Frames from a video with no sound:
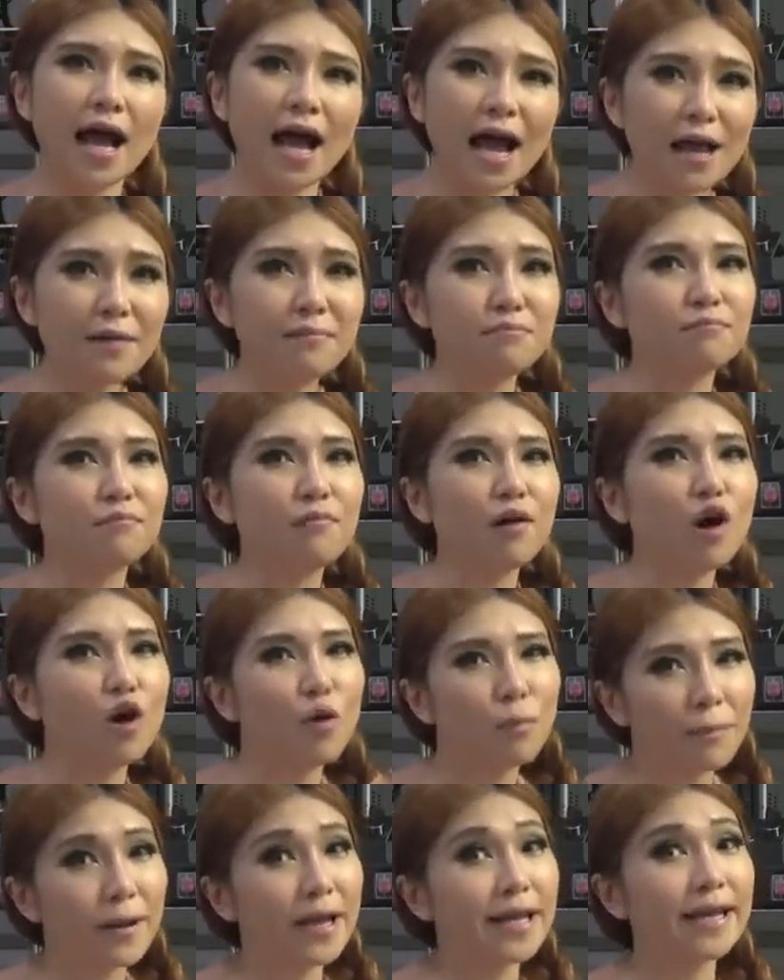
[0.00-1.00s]
I'm
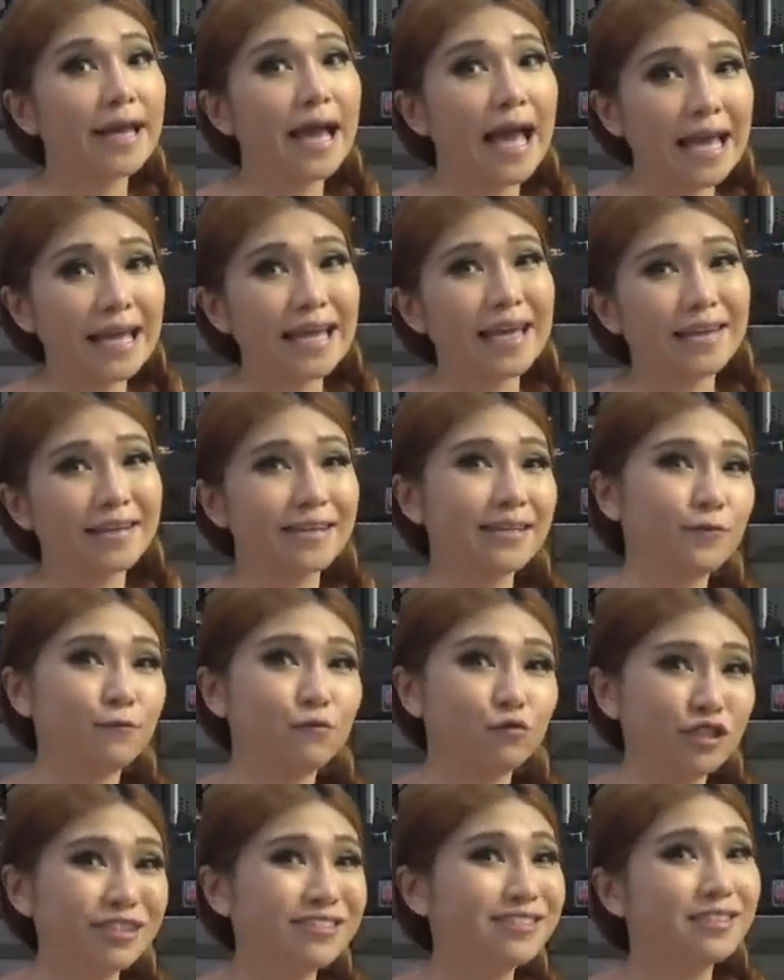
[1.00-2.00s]
hoping I can
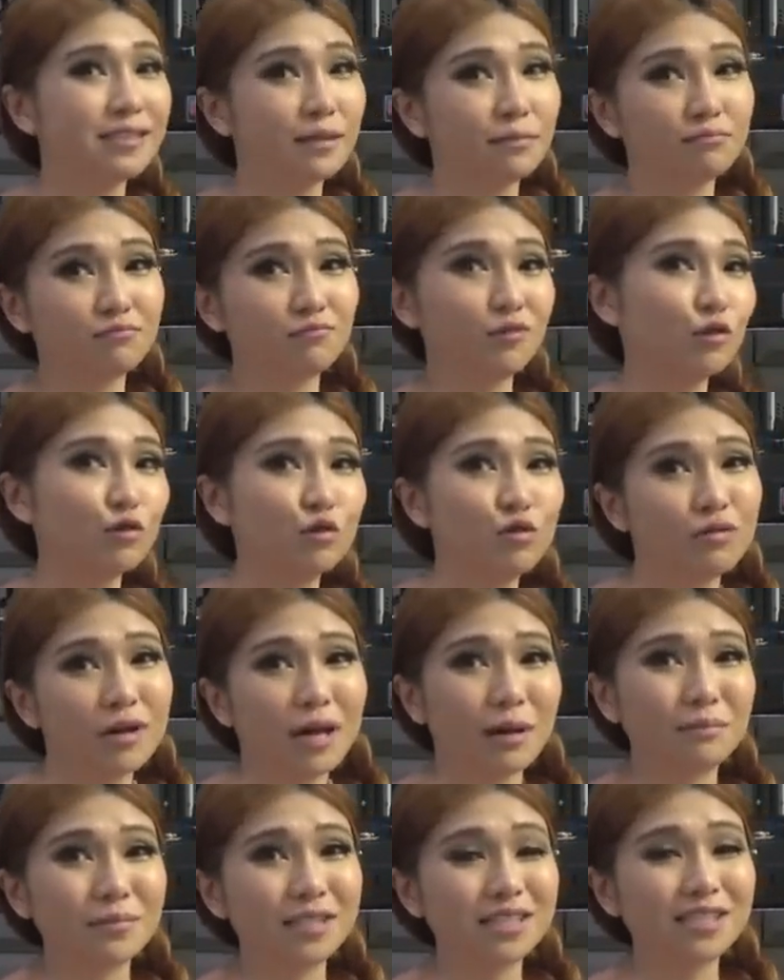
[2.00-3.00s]
convince some local
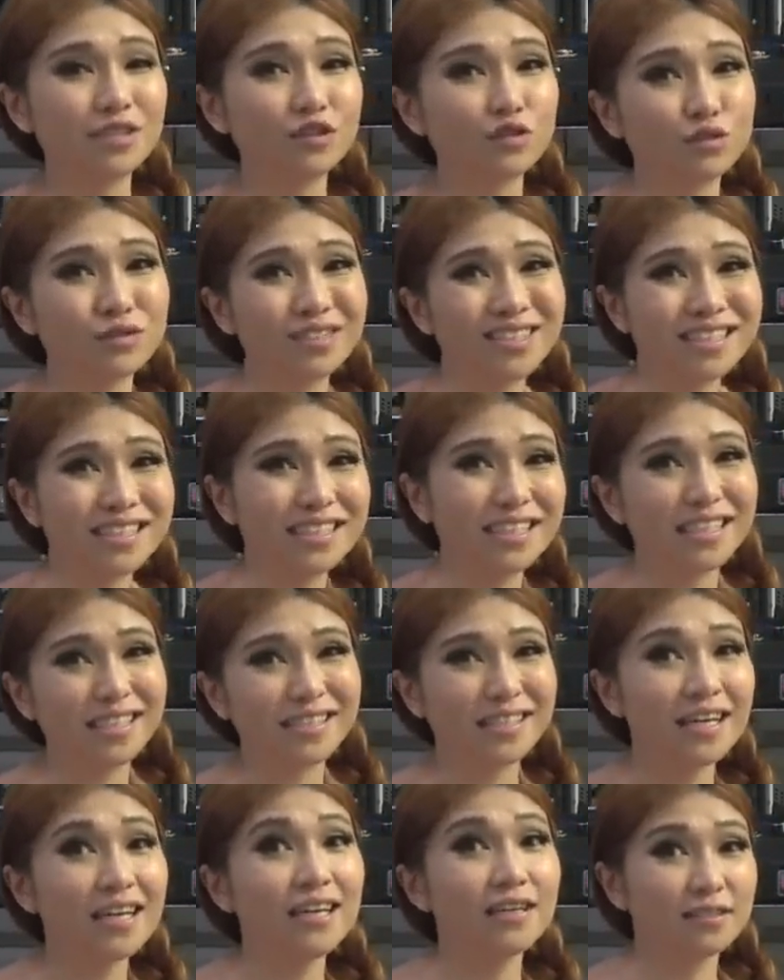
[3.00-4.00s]
companies to see
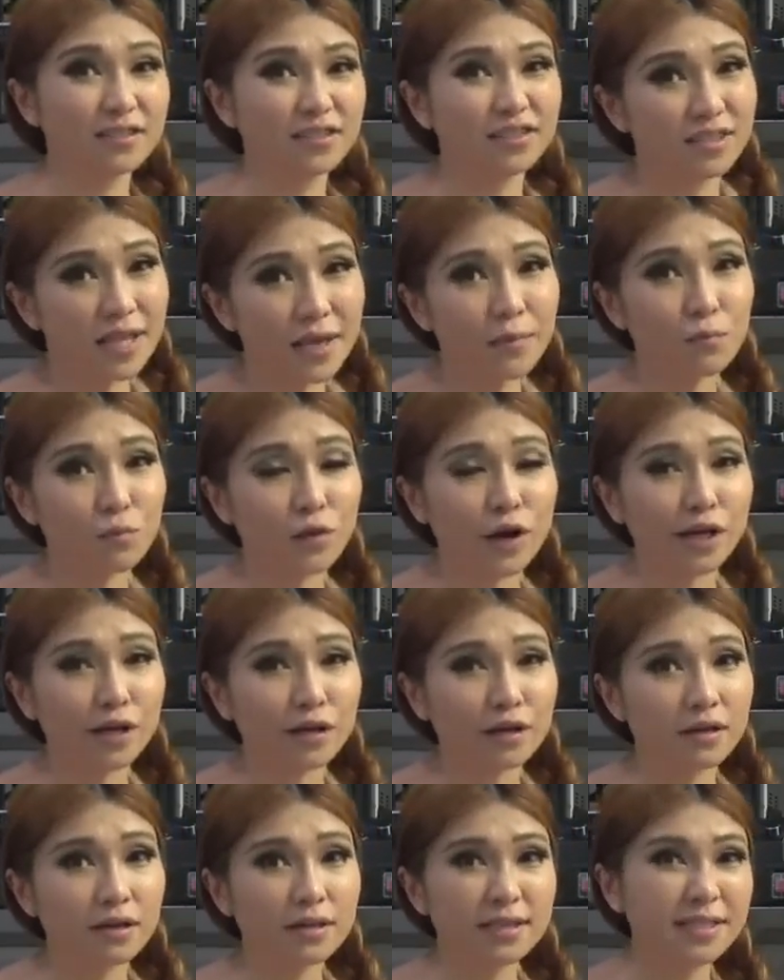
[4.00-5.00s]
it the same
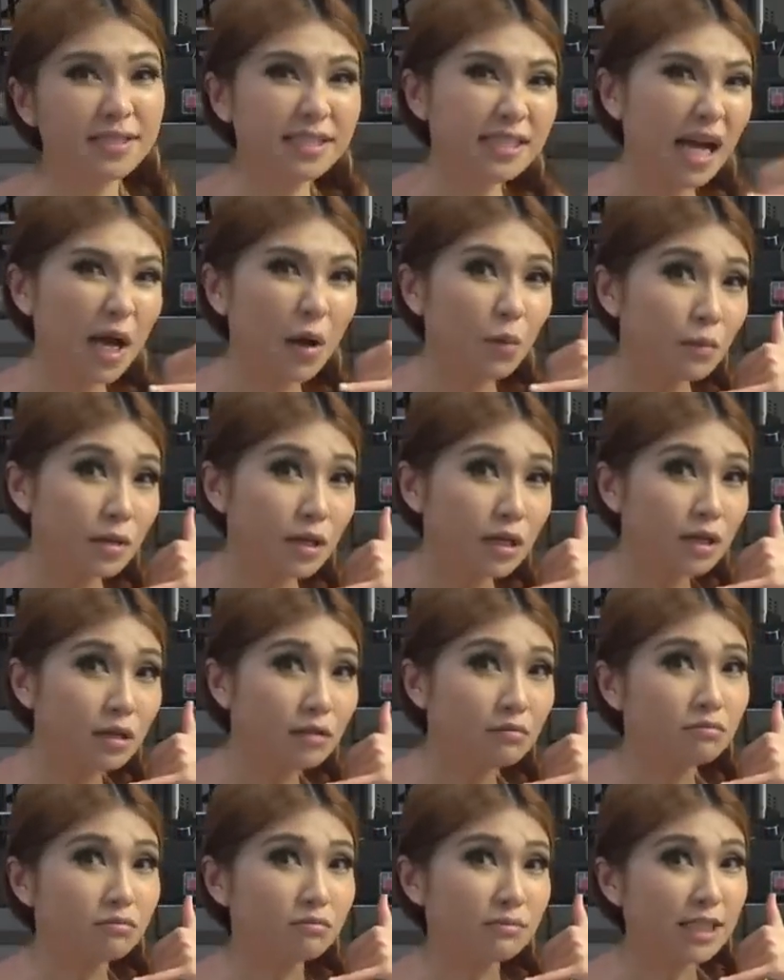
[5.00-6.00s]
way.
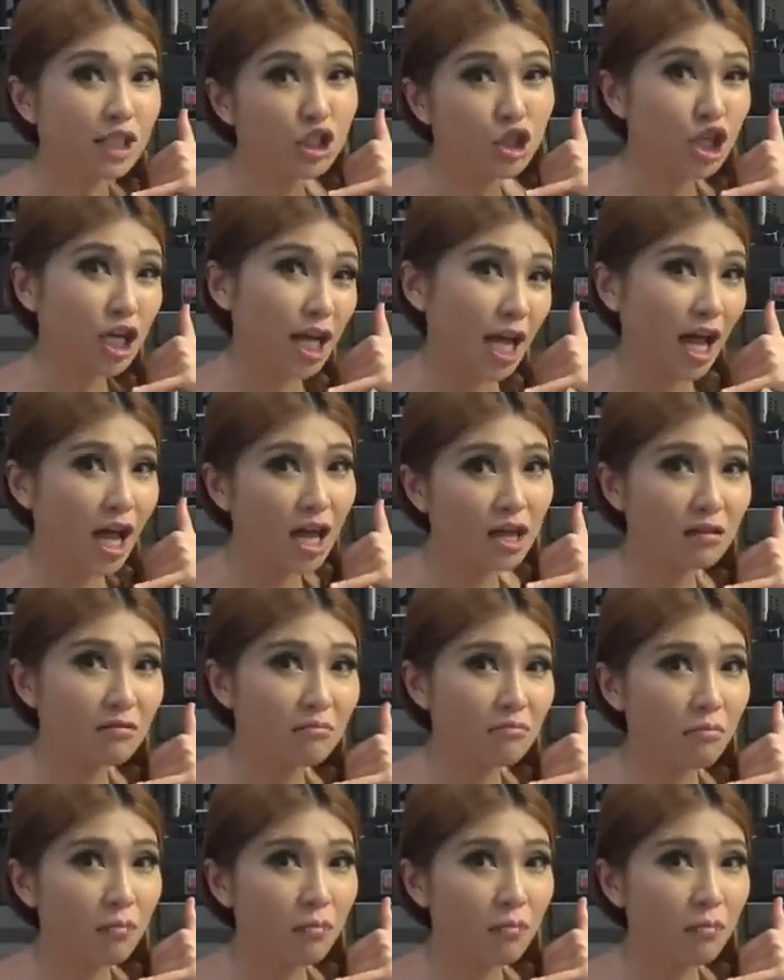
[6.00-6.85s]
Xiaomi, DJI.